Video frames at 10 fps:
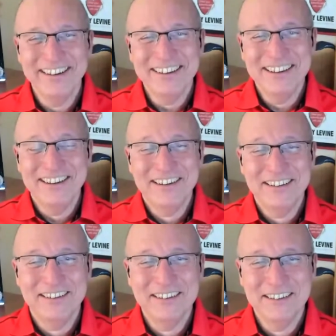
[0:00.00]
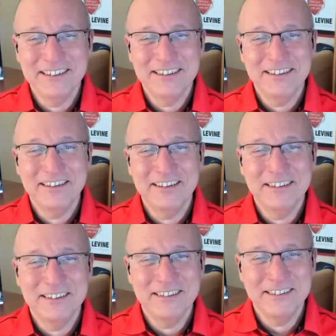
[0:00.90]

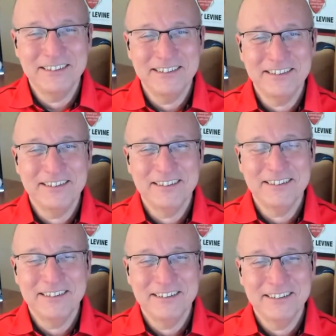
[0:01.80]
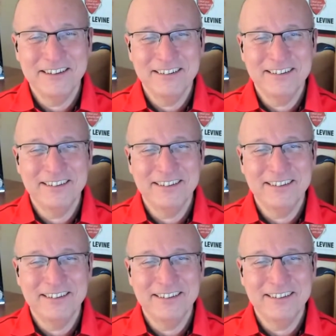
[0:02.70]
This person isn't speaking.